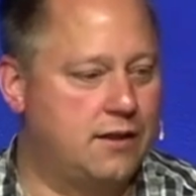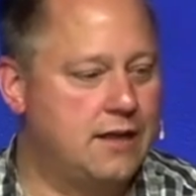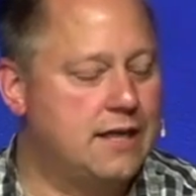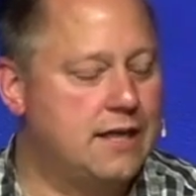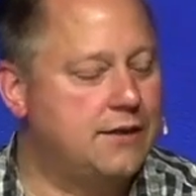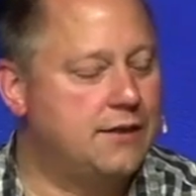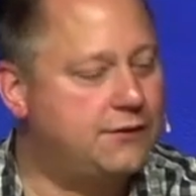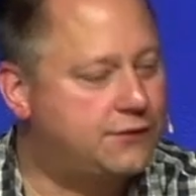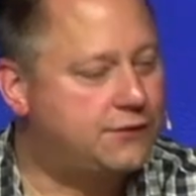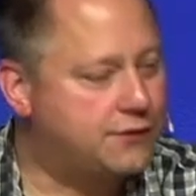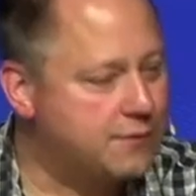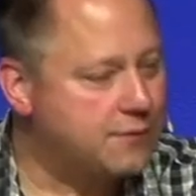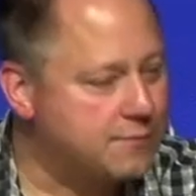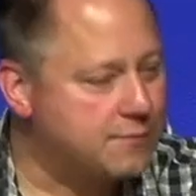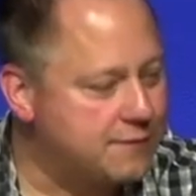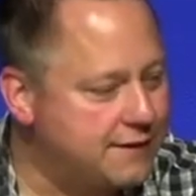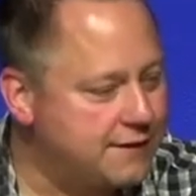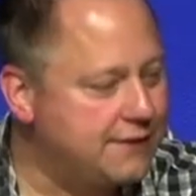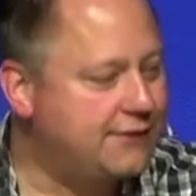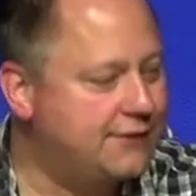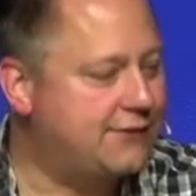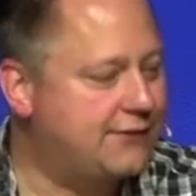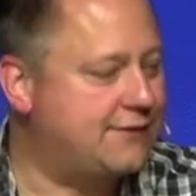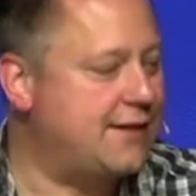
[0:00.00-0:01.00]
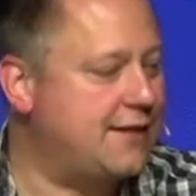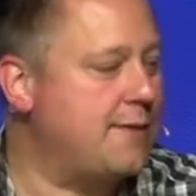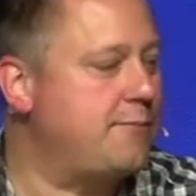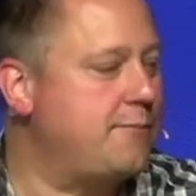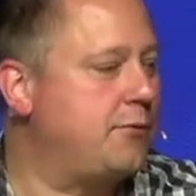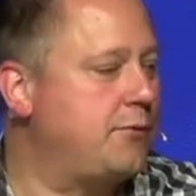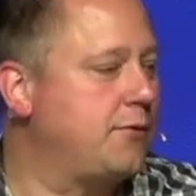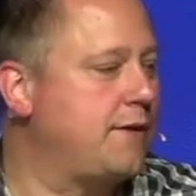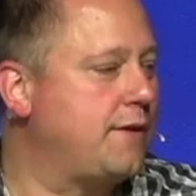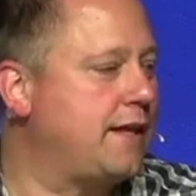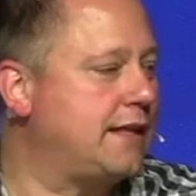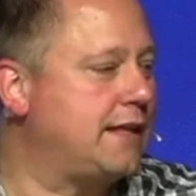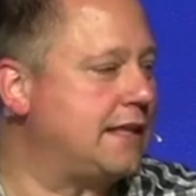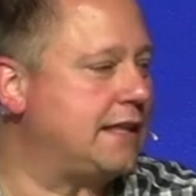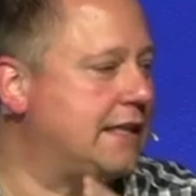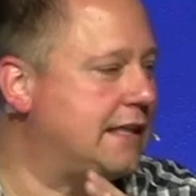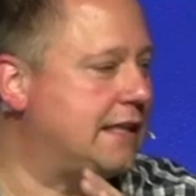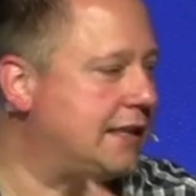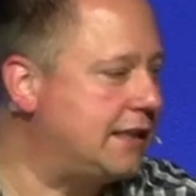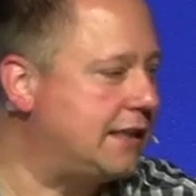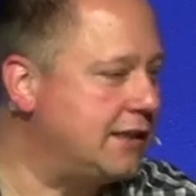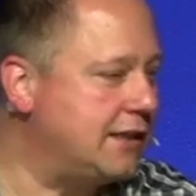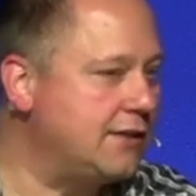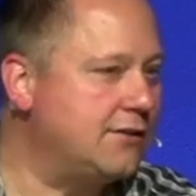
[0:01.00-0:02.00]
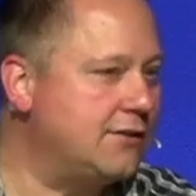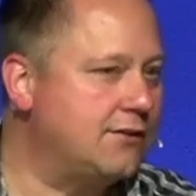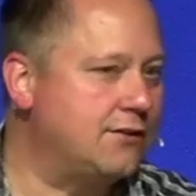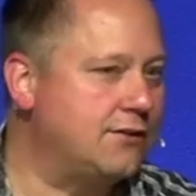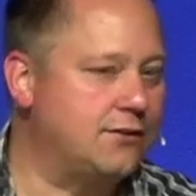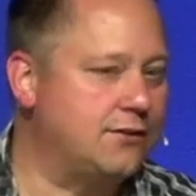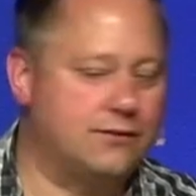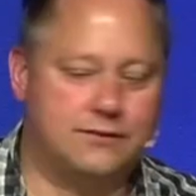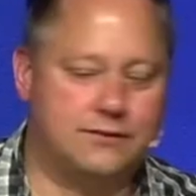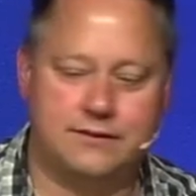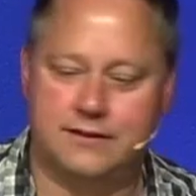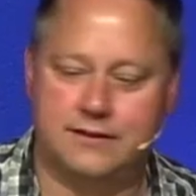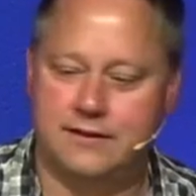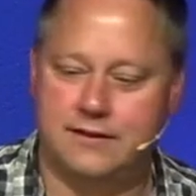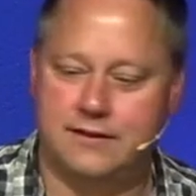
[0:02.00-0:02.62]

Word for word: It's from this temple that he healed